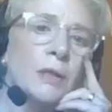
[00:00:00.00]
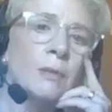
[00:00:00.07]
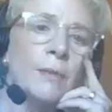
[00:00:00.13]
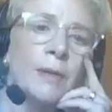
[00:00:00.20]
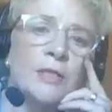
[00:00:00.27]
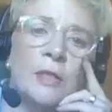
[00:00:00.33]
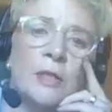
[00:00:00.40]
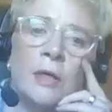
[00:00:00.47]
coming
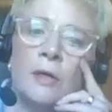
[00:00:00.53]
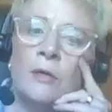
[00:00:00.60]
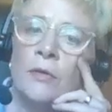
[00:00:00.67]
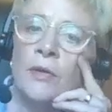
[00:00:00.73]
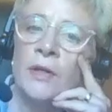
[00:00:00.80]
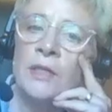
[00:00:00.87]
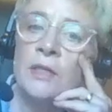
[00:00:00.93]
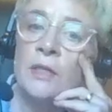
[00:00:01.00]
back to the
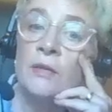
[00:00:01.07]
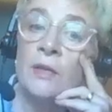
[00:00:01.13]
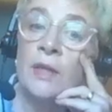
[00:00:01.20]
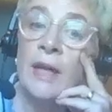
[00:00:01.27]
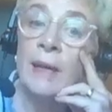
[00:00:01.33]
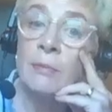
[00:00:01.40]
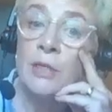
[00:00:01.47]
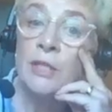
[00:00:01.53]
local thing, so the
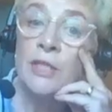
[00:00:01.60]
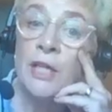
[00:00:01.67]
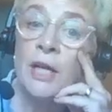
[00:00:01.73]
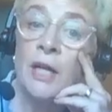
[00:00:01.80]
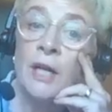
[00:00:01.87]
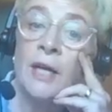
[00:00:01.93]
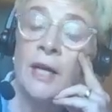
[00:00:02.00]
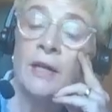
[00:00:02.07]
Capture
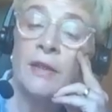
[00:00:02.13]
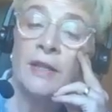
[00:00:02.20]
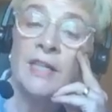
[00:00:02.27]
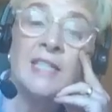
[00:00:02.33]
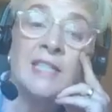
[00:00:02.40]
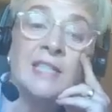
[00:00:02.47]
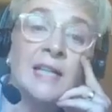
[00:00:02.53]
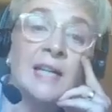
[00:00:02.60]
JIA thing
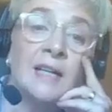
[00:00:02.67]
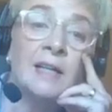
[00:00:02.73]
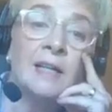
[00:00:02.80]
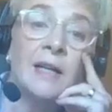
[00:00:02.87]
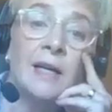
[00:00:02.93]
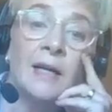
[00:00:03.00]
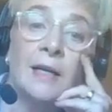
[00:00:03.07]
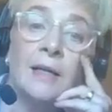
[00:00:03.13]
is exactly
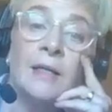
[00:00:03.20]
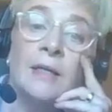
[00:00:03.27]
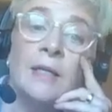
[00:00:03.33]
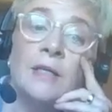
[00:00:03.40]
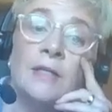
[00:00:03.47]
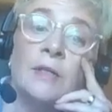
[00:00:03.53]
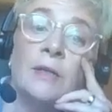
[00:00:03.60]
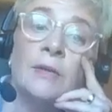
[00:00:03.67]
that, and
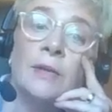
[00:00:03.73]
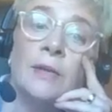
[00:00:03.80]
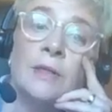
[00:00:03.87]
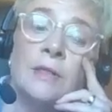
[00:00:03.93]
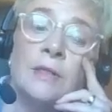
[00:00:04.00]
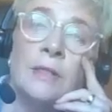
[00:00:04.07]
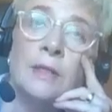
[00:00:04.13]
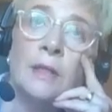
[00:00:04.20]
so
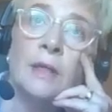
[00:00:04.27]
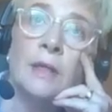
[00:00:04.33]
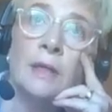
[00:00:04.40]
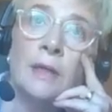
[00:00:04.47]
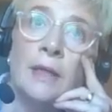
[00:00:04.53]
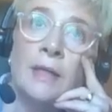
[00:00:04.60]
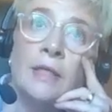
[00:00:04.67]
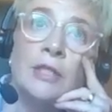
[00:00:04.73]
it's
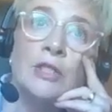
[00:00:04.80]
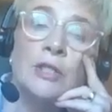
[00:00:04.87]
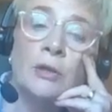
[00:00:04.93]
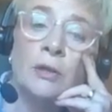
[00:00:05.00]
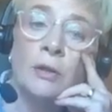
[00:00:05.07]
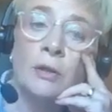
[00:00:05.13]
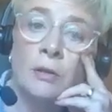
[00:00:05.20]
each